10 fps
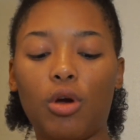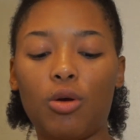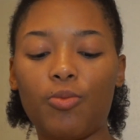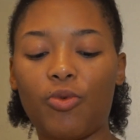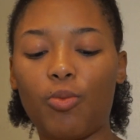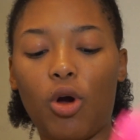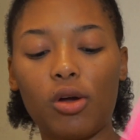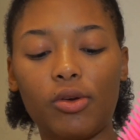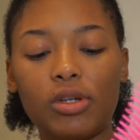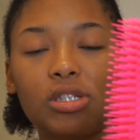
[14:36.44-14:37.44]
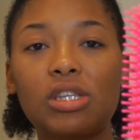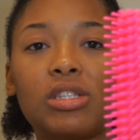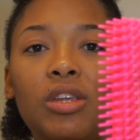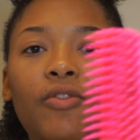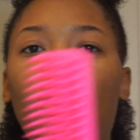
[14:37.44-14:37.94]
comb from Walgreens. It's
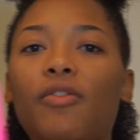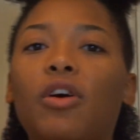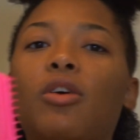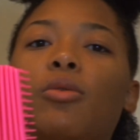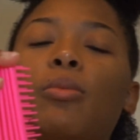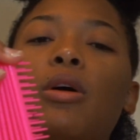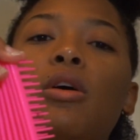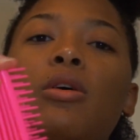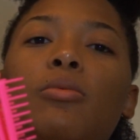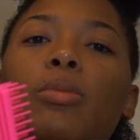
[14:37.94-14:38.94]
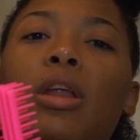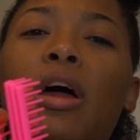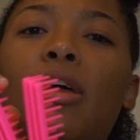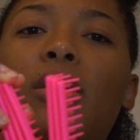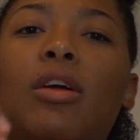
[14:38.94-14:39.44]
in the box comb, but
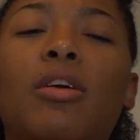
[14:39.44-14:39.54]
like,